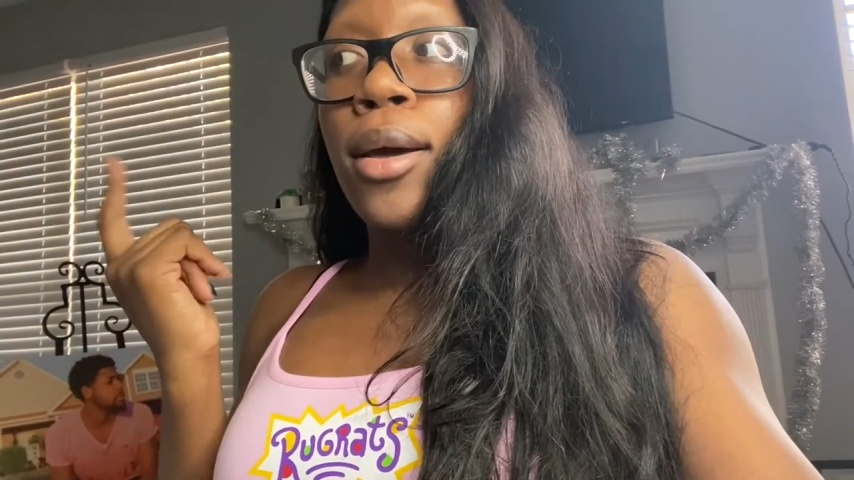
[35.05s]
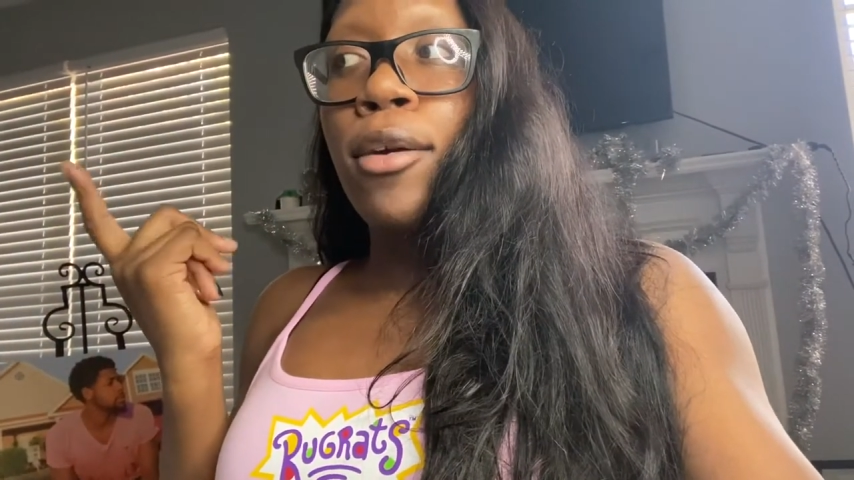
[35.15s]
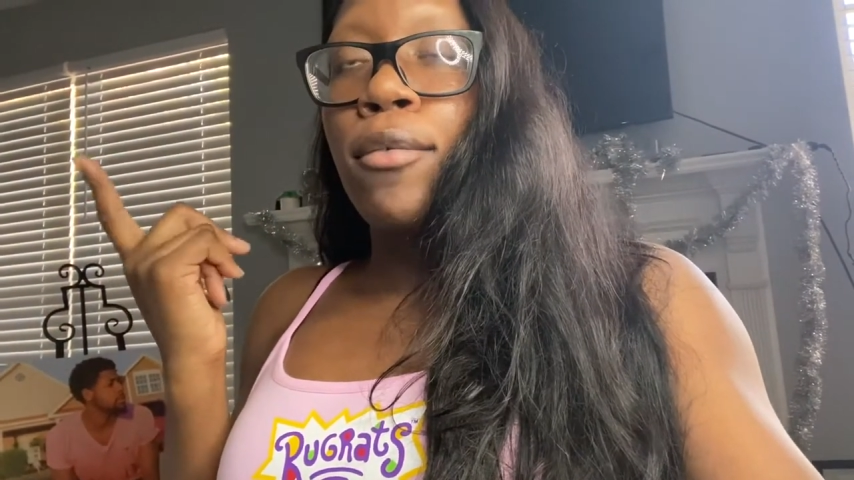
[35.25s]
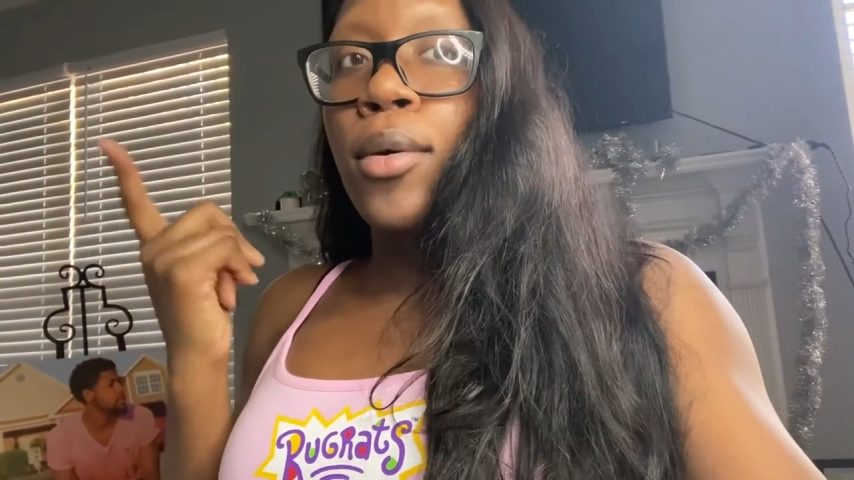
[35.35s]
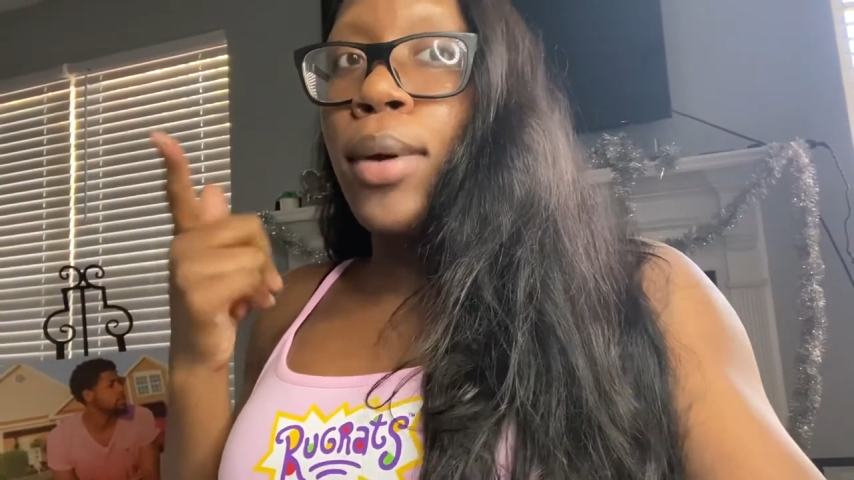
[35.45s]

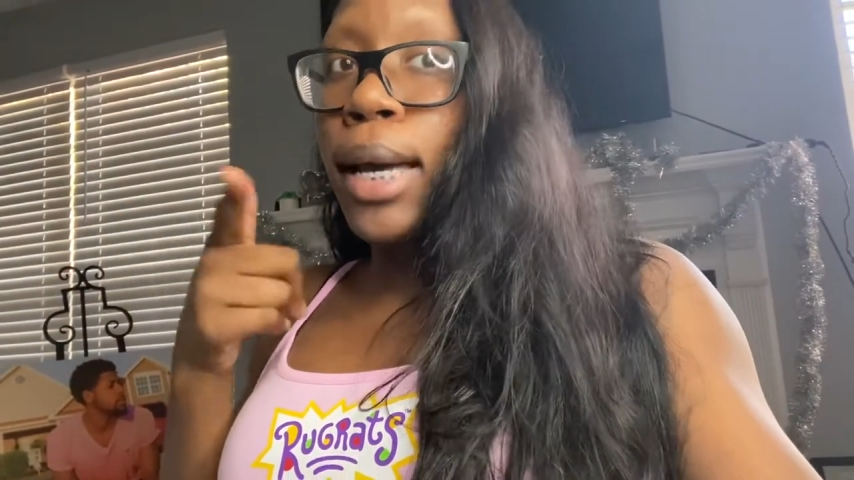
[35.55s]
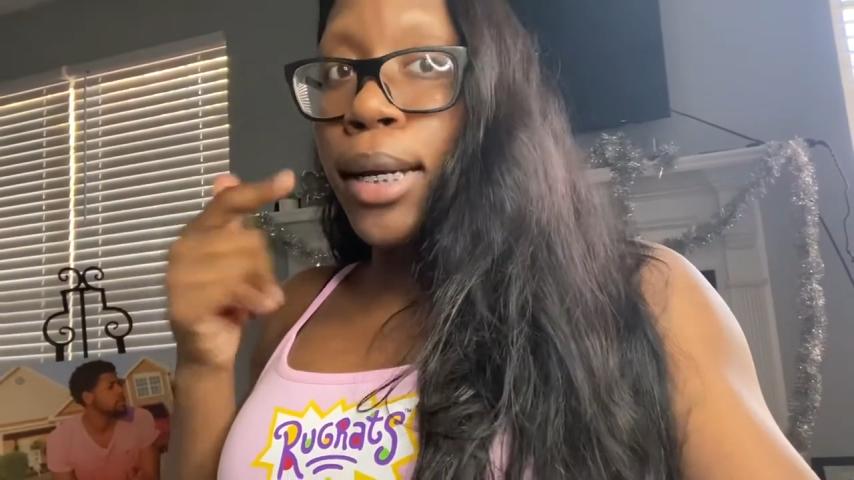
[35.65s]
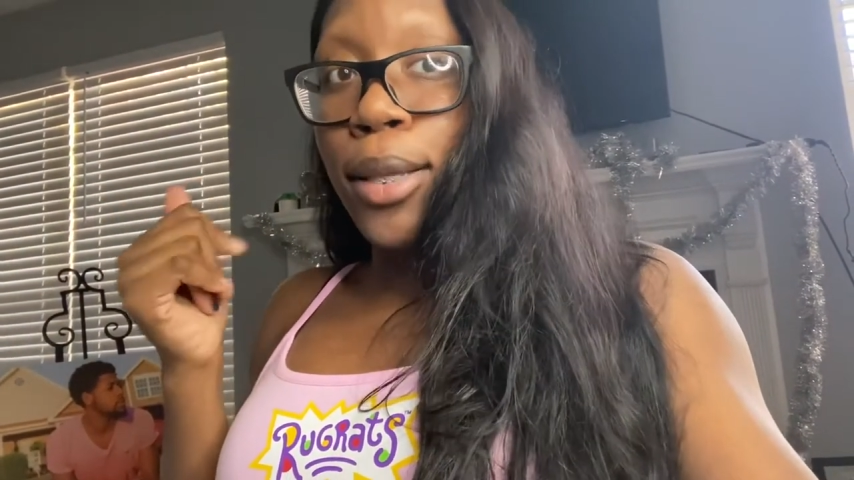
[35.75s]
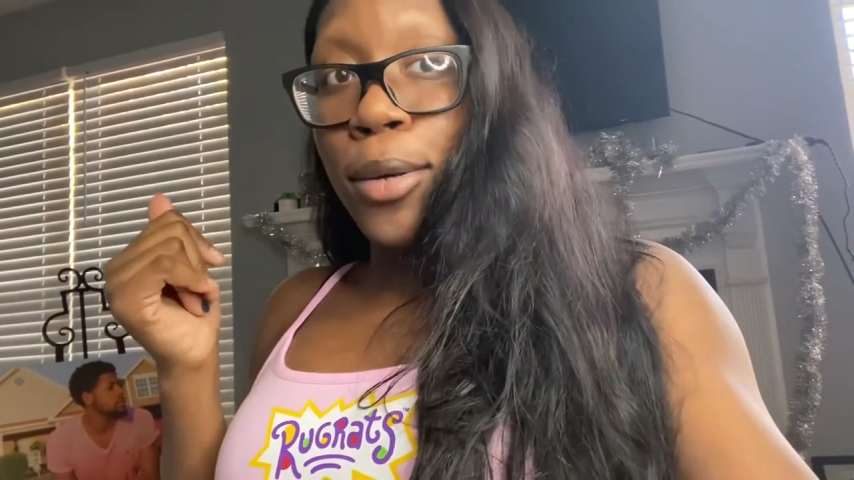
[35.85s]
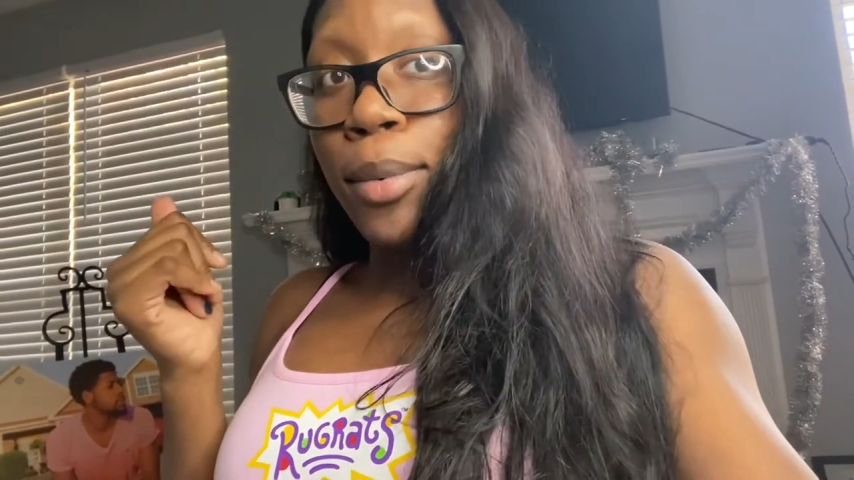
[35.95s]
rewind a
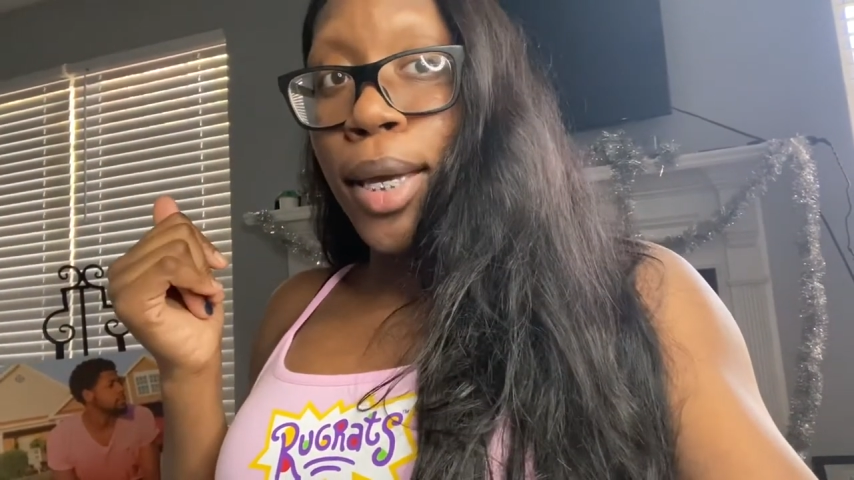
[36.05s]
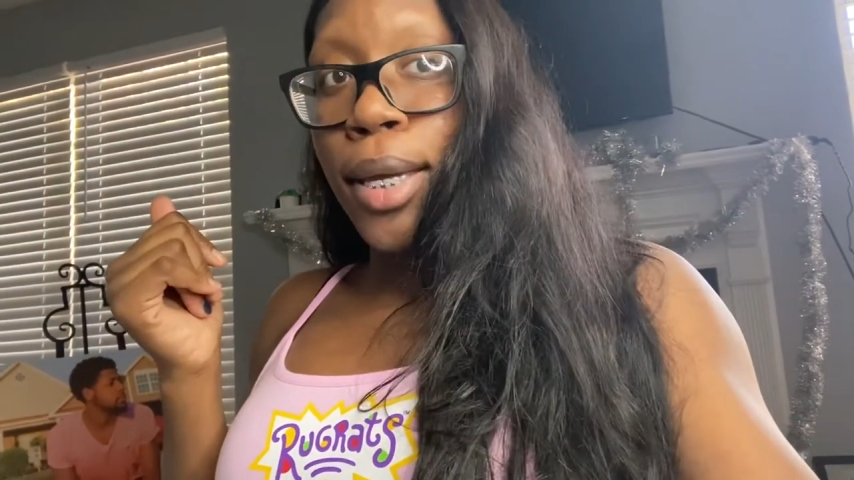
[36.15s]
little bit.